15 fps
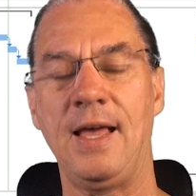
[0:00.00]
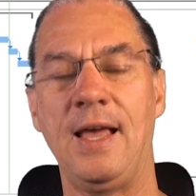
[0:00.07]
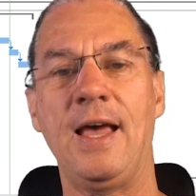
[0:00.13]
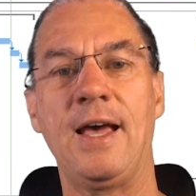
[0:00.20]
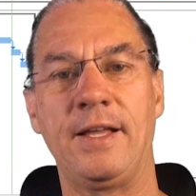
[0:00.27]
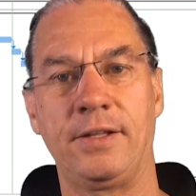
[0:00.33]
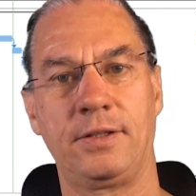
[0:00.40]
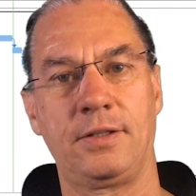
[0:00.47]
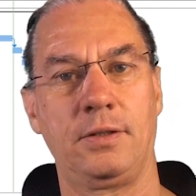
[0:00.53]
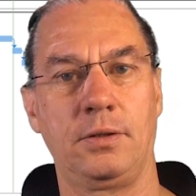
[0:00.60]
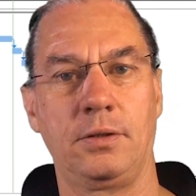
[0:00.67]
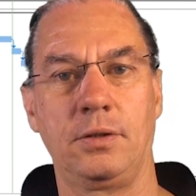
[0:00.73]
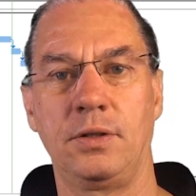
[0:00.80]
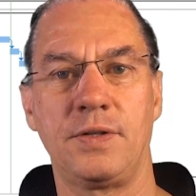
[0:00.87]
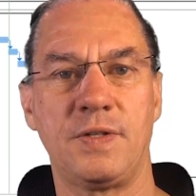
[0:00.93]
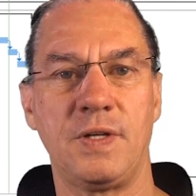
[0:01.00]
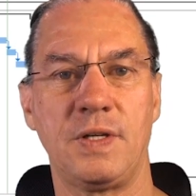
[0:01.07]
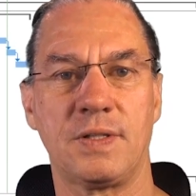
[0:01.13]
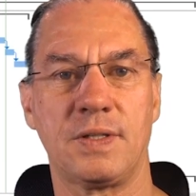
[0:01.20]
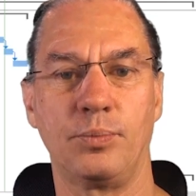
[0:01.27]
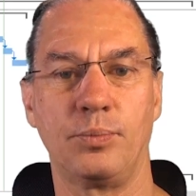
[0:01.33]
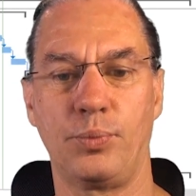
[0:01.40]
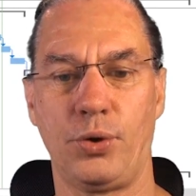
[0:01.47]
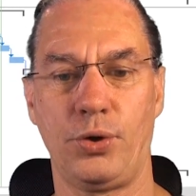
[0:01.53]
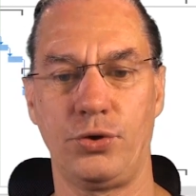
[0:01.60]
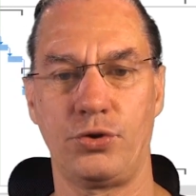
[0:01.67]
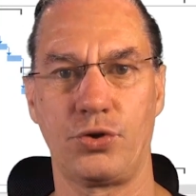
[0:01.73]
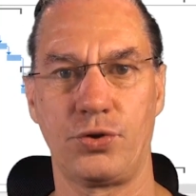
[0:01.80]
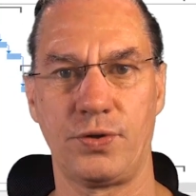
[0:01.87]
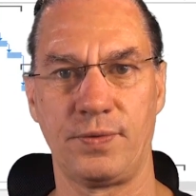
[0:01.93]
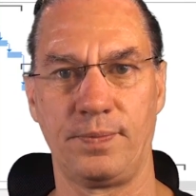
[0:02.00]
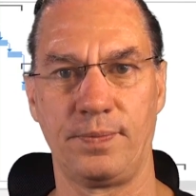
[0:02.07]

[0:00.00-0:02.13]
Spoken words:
and the system purchase.